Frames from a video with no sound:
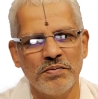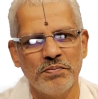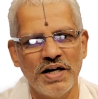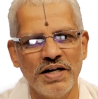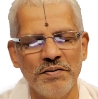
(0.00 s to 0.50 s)

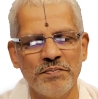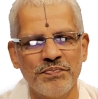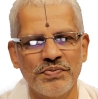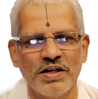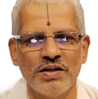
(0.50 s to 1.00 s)
by
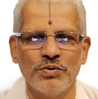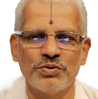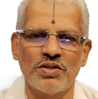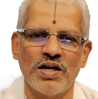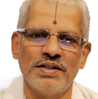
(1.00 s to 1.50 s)

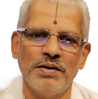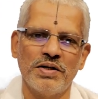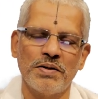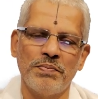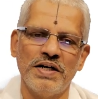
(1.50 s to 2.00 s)

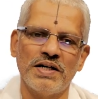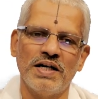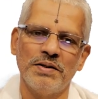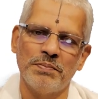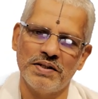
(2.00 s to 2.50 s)
UttaradiMatha
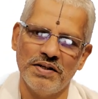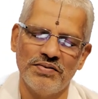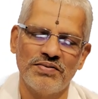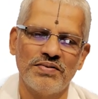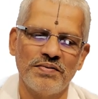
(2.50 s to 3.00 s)

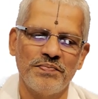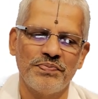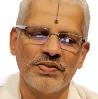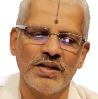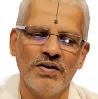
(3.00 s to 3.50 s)
Peethadipatis.
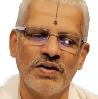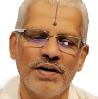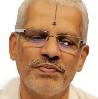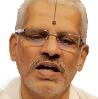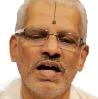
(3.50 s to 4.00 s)

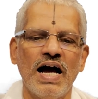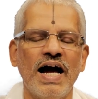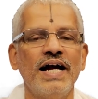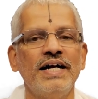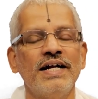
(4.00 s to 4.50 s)
Okay?
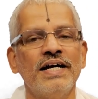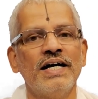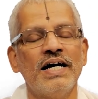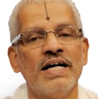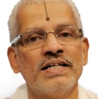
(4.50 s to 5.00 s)
And
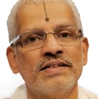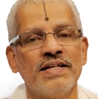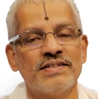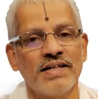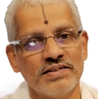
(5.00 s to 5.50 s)

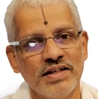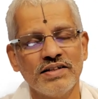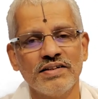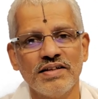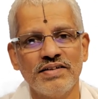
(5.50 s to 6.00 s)
Sri
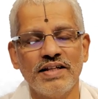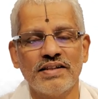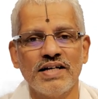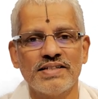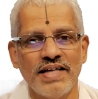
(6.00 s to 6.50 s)
Satyasanda
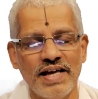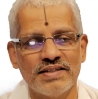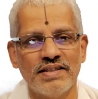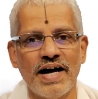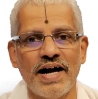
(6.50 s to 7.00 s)
Sita
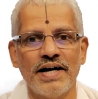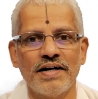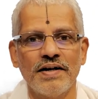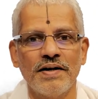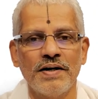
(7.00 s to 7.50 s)
says
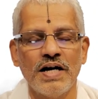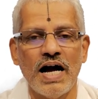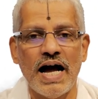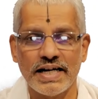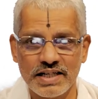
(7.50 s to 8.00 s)
that
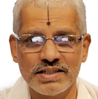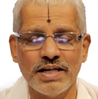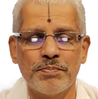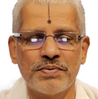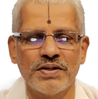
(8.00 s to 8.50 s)

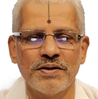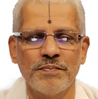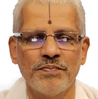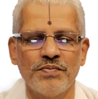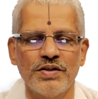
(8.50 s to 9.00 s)
accept
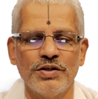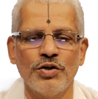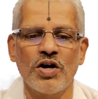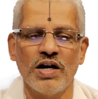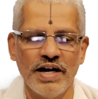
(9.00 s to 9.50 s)

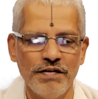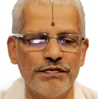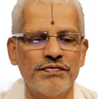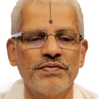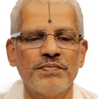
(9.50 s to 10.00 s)
your
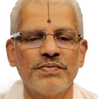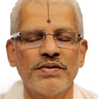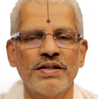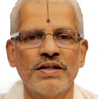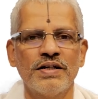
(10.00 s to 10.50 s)
life
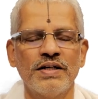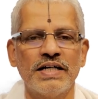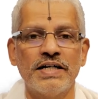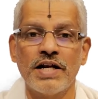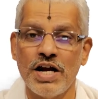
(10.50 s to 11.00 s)

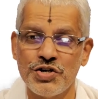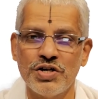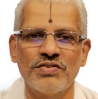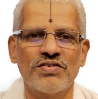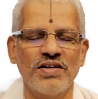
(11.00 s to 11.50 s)

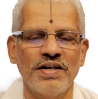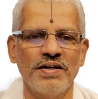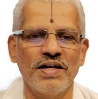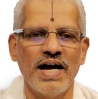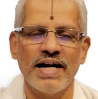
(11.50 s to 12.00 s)
graciously,
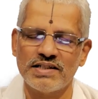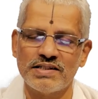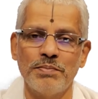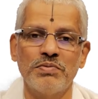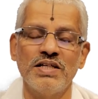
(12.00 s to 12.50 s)

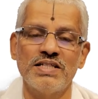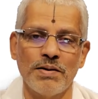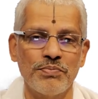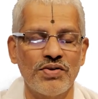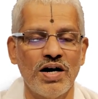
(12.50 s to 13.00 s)
accept the
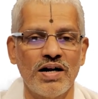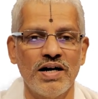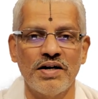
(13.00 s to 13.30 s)
samsara